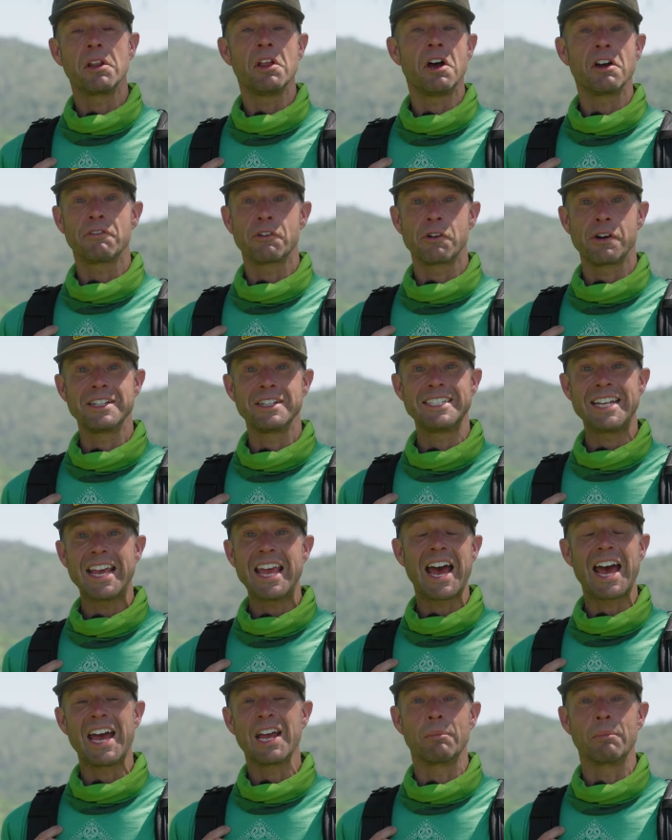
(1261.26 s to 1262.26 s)
along for our
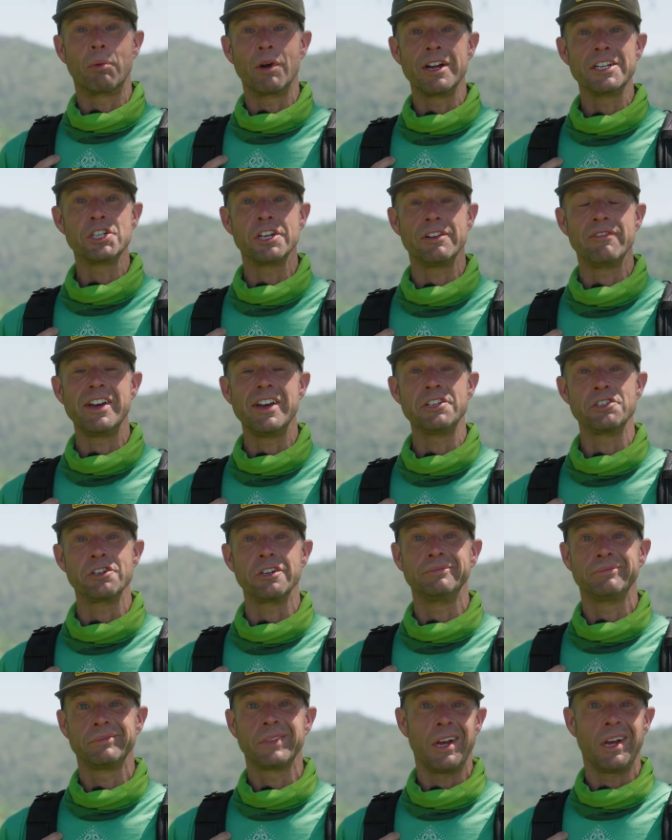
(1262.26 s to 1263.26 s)
day hike brunch
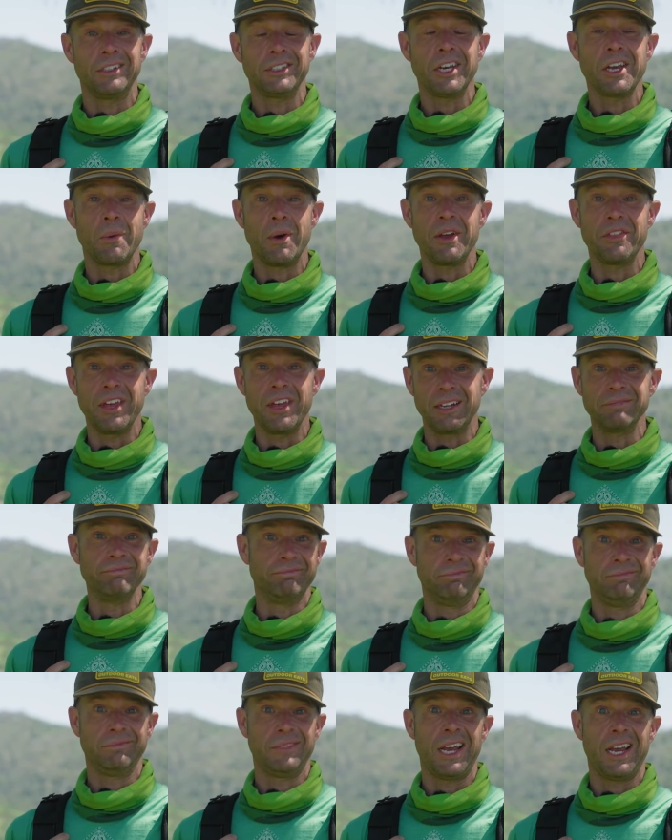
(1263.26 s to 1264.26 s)
adventure. I'll tell you one thing,
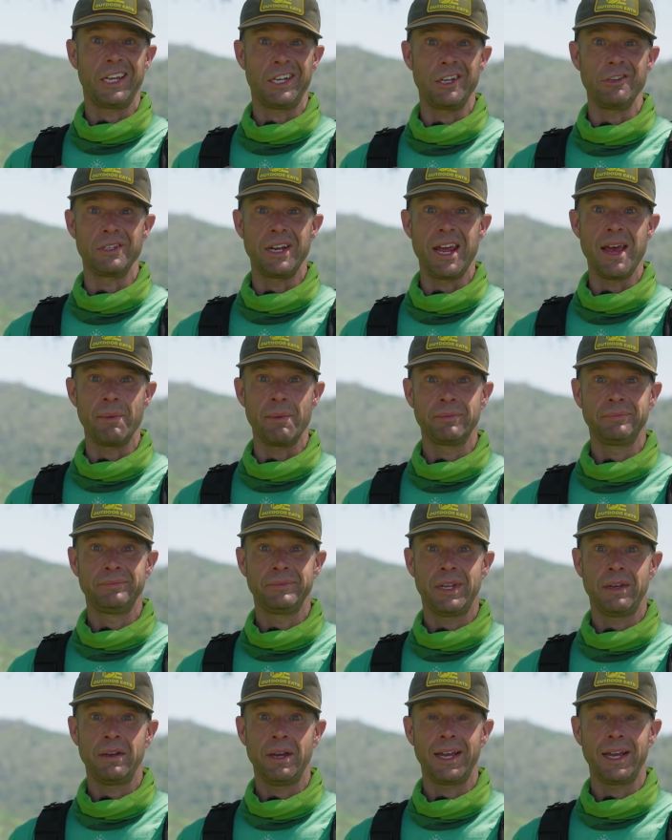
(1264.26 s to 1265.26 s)
I could use a nap.
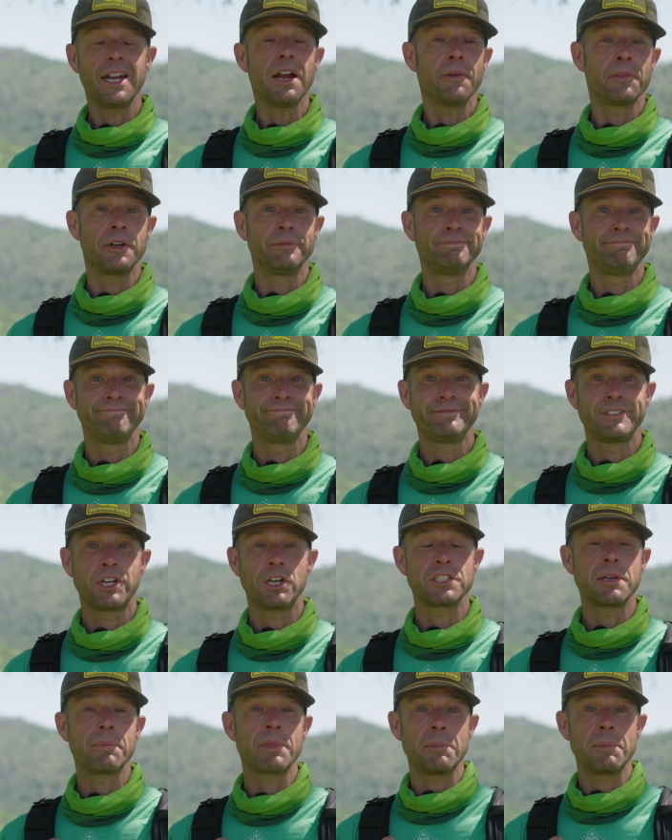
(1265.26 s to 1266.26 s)
Get out there,
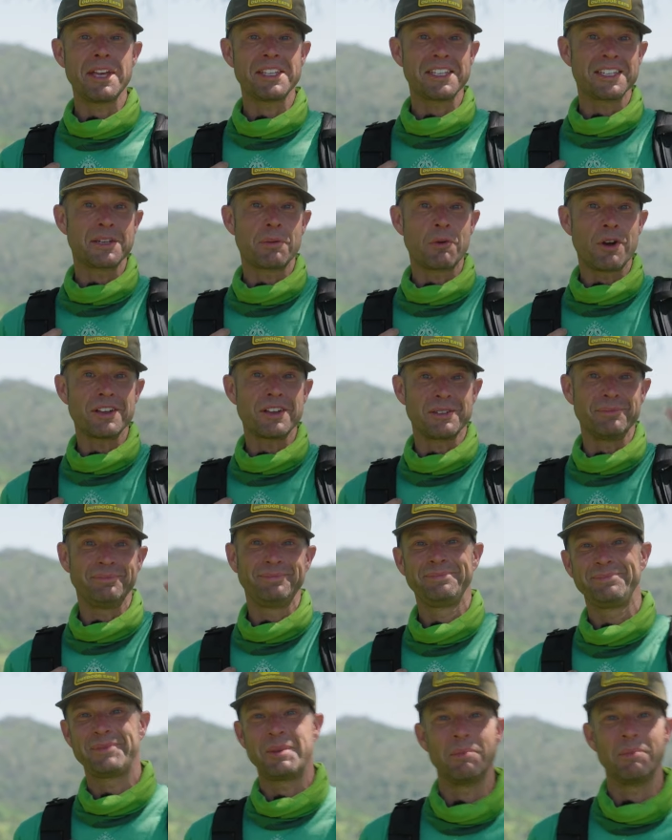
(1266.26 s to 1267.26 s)
cook something amazing somewhere
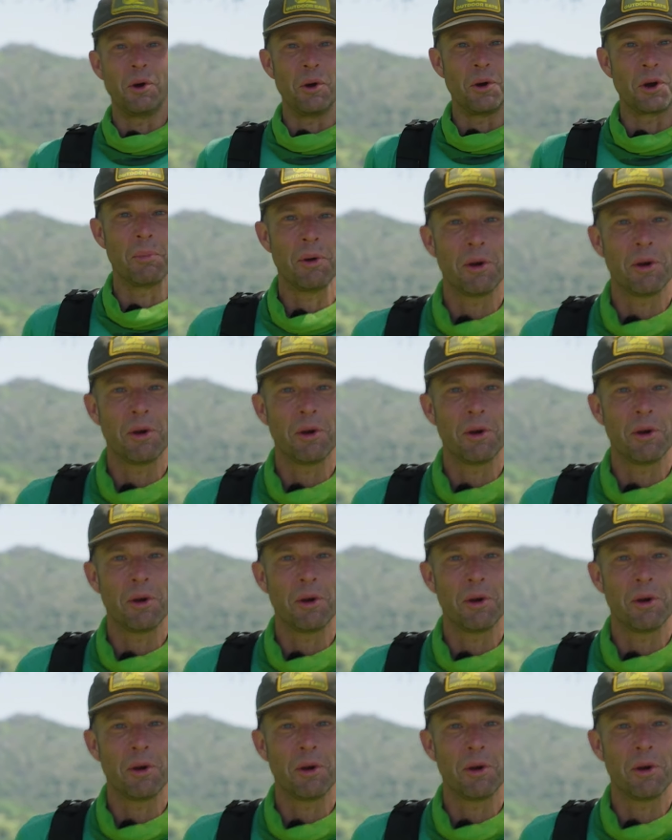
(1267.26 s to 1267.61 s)
awesome. Boca